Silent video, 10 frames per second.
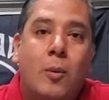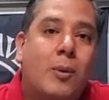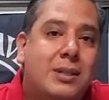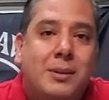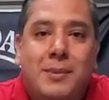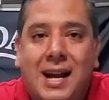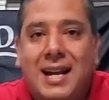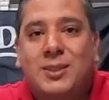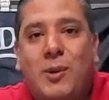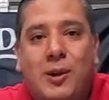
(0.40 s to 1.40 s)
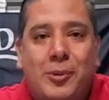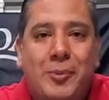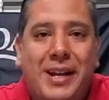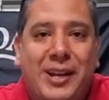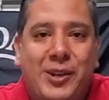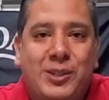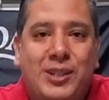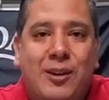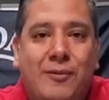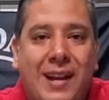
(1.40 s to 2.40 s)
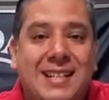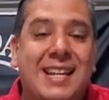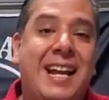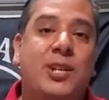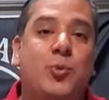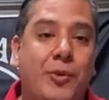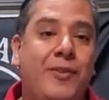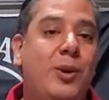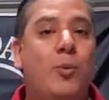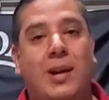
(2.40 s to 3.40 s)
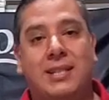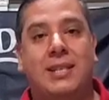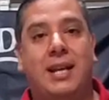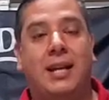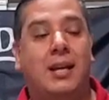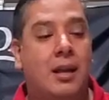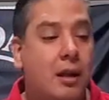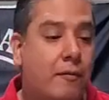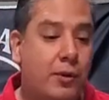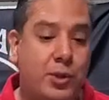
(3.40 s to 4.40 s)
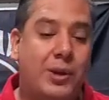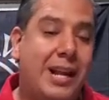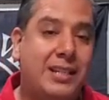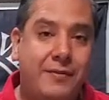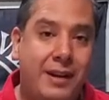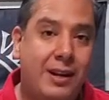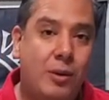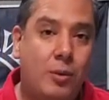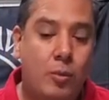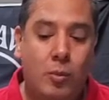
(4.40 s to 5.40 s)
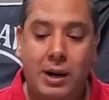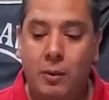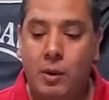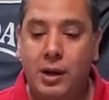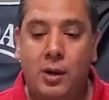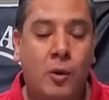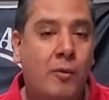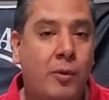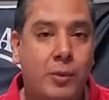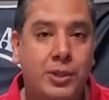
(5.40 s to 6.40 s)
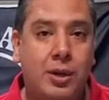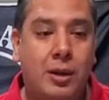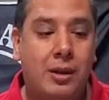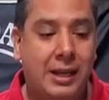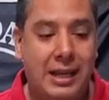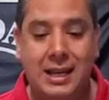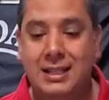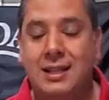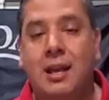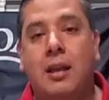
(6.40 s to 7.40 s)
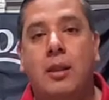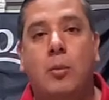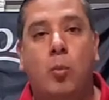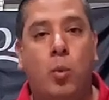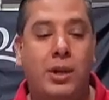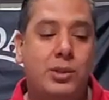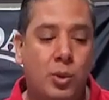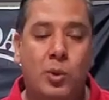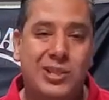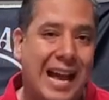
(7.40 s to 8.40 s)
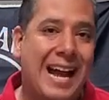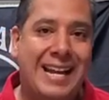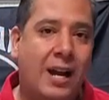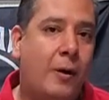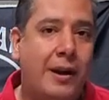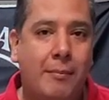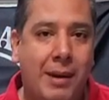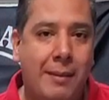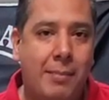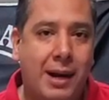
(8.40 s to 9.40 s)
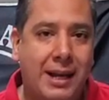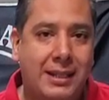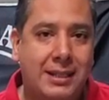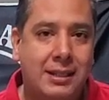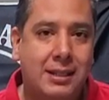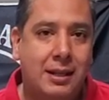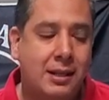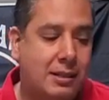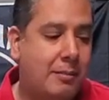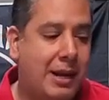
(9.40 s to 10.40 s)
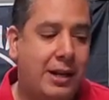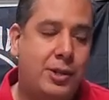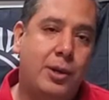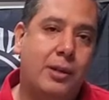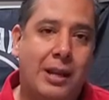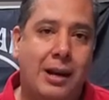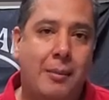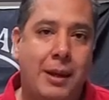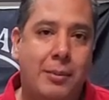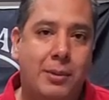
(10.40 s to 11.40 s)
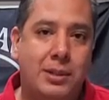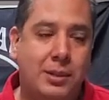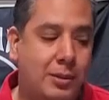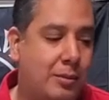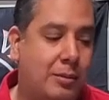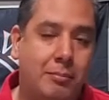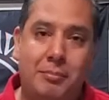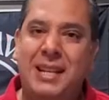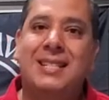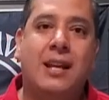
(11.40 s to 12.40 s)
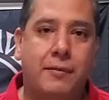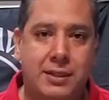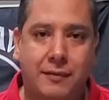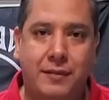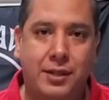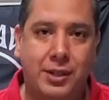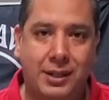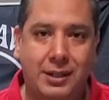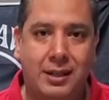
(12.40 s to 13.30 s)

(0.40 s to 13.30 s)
What's up, guys? Welcome to Mike Yourself, and today is Review Wednesday. For today's video, what I want to go over with y'all is what tools I carry in my bikes to make sure that I'm able to be self-sufficient.